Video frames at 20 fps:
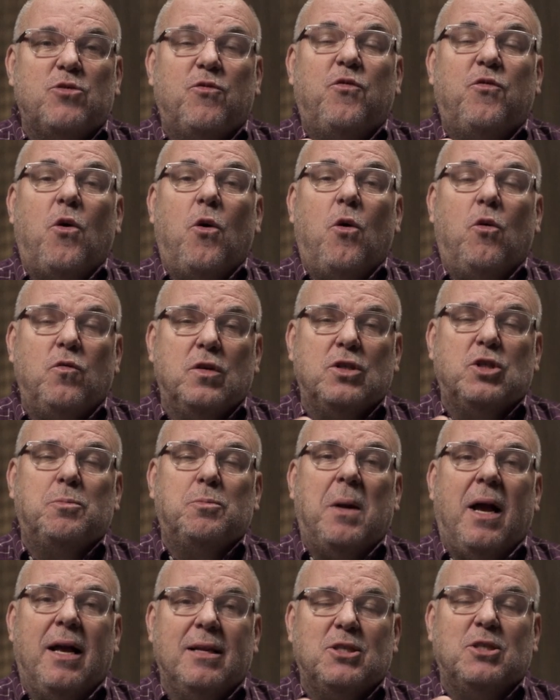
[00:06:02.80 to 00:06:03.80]
full
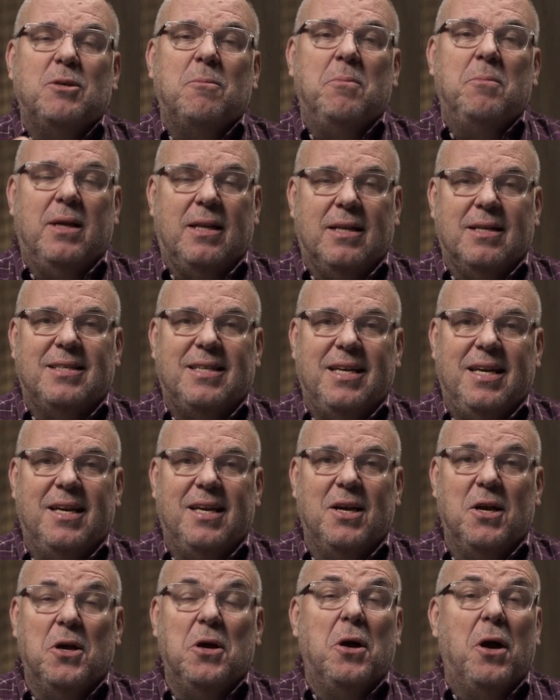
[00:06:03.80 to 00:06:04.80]
responsibility
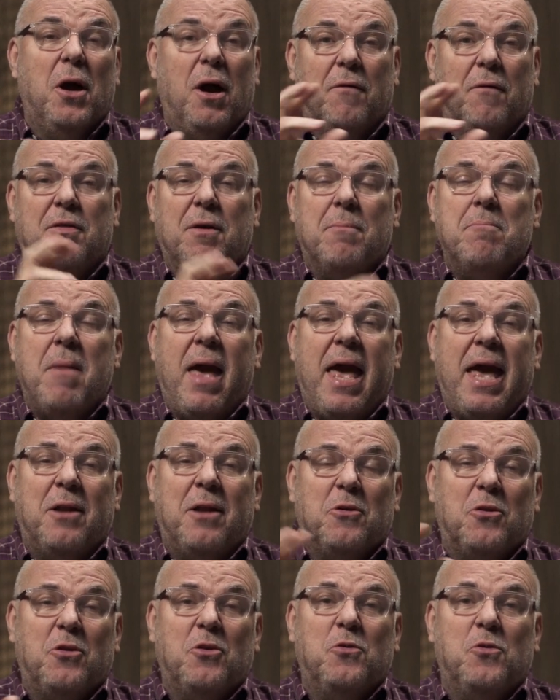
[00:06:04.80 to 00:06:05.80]
of the man
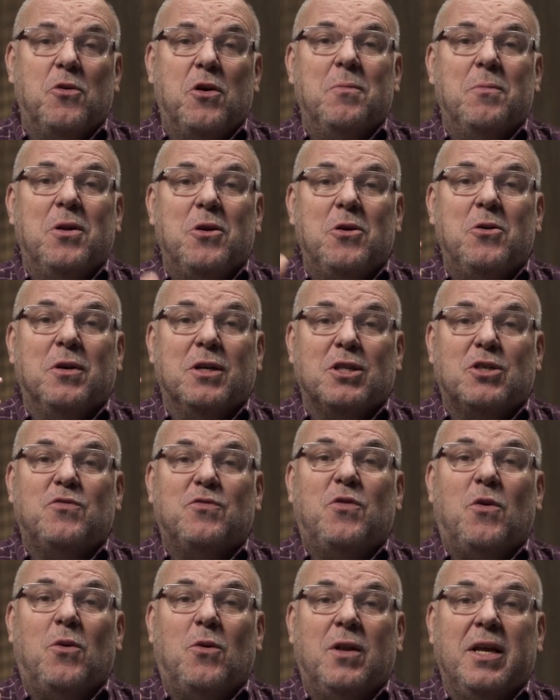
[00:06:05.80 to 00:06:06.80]
or the woman who is
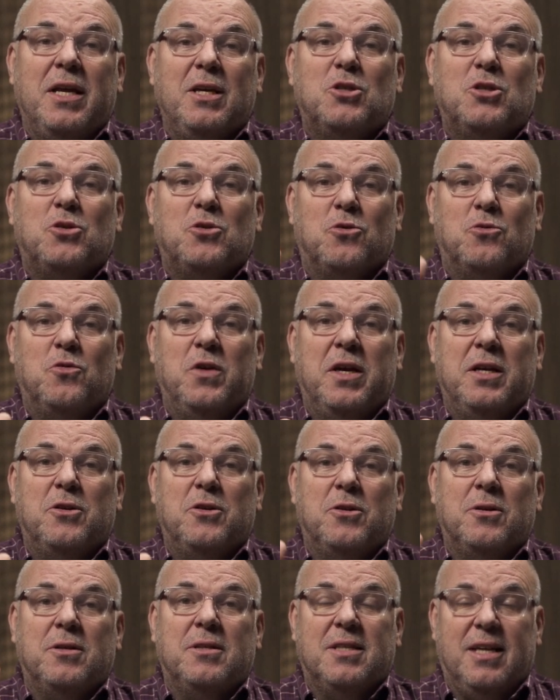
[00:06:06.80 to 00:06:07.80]
fully
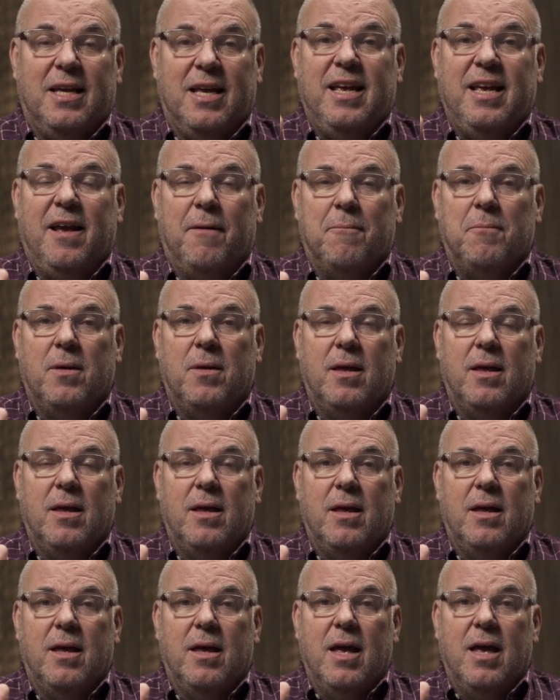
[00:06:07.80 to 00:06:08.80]
surrendered to Him.
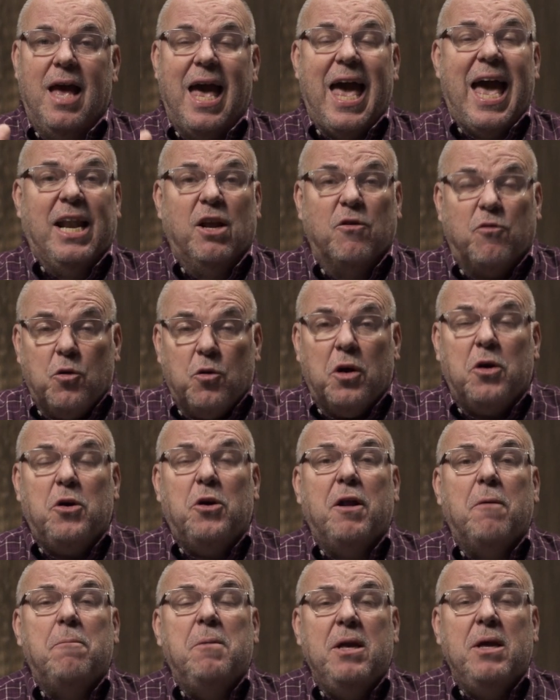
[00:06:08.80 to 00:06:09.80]
And if we're
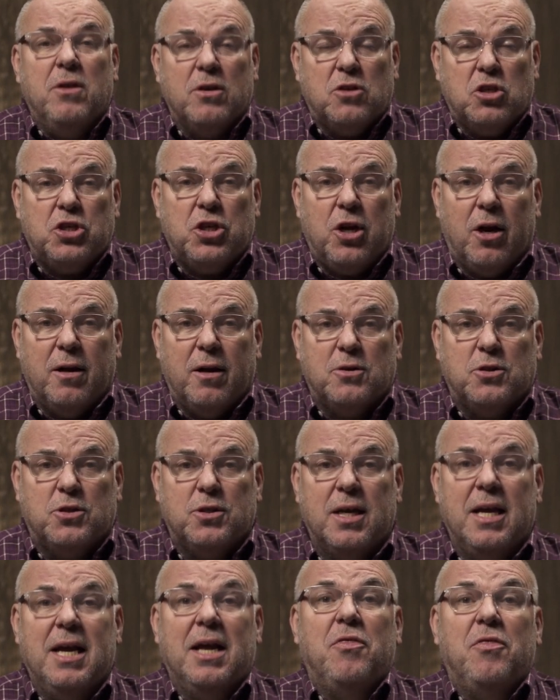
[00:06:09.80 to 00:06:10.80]
going to be the church
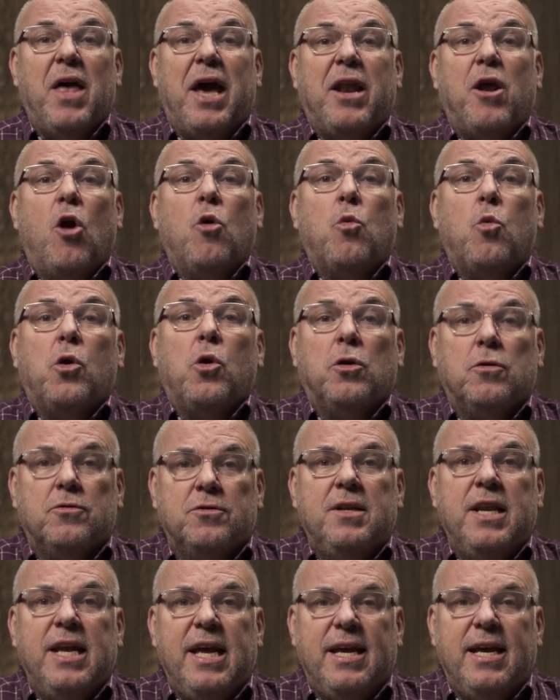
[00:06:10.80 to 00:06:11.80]
that our world
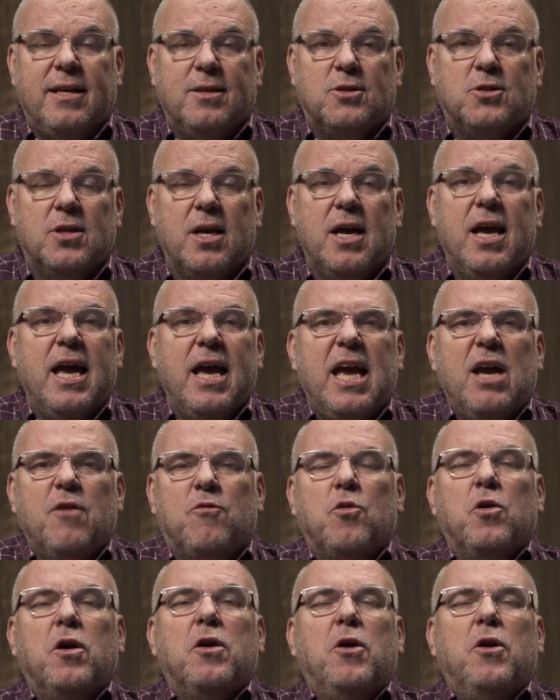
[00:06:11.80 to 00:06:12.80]
needs, if
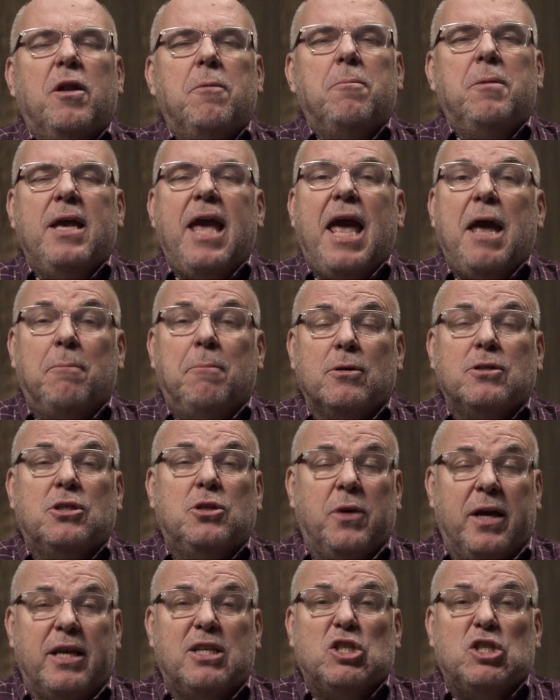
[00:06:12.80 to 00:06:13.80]
we're going to be able
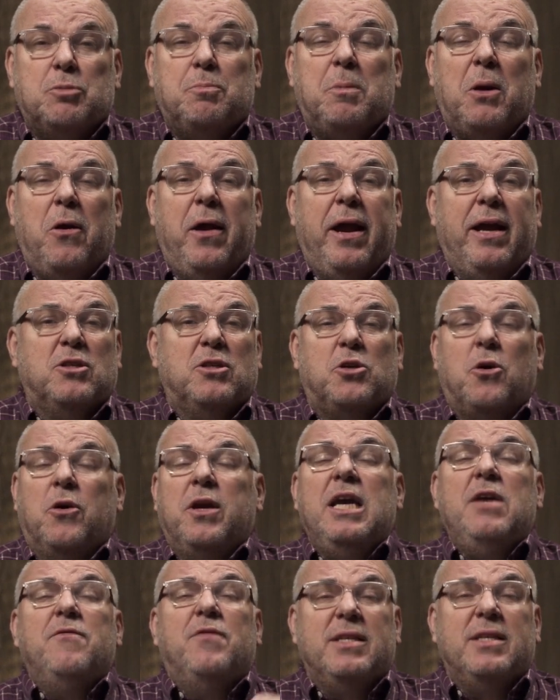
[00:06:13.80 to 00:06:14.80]
to experience or
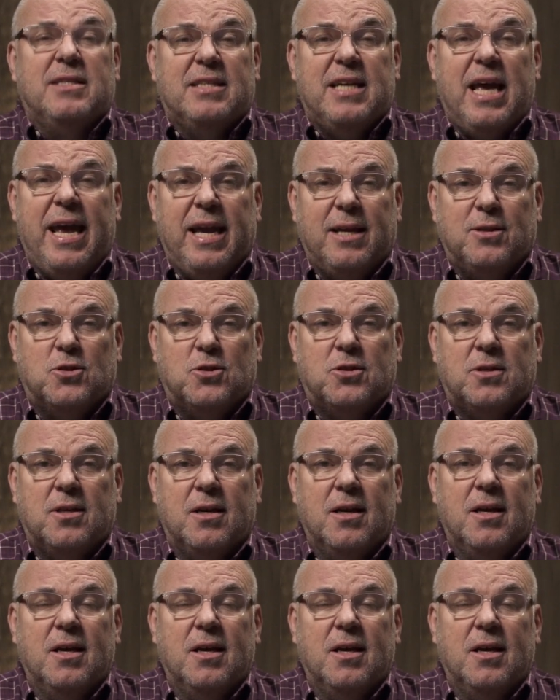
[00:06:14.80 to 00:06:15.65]
even taste